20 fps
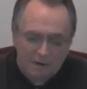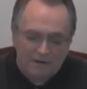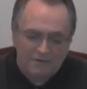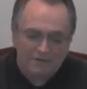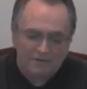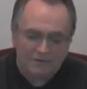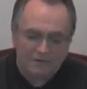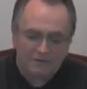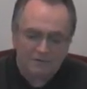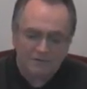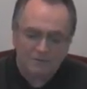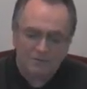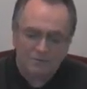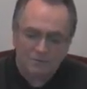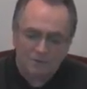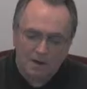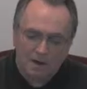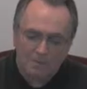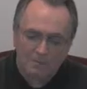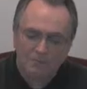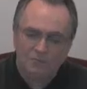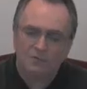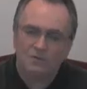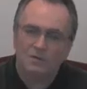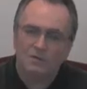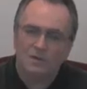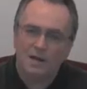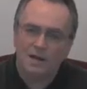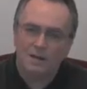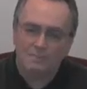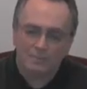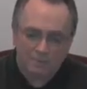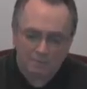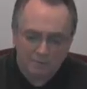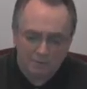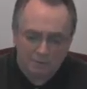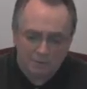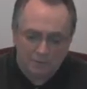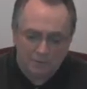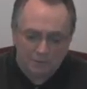Blessed is he who comes in the name of
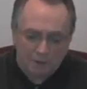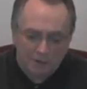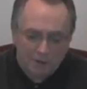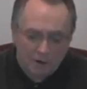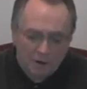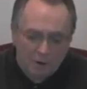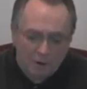the Lord.